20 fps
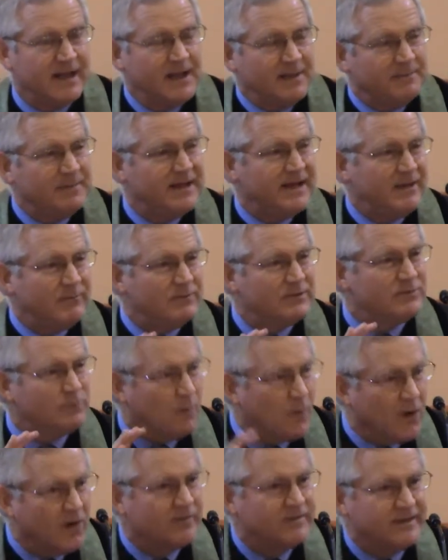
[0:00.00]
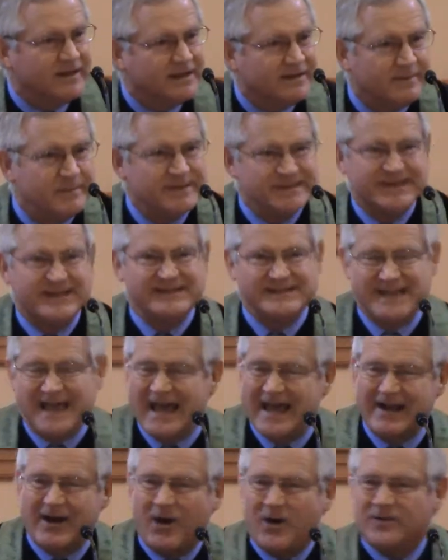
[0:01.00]
But it was worth it because it
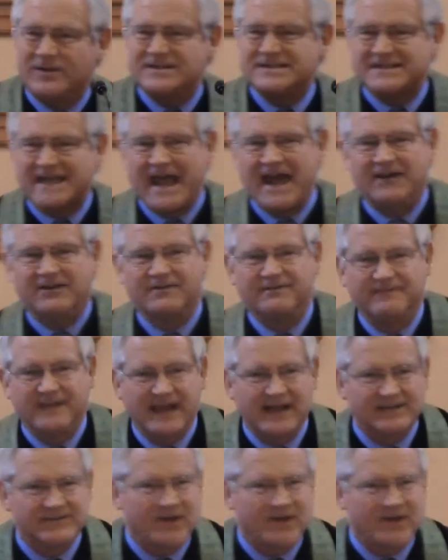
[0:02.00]
had all the sound effects,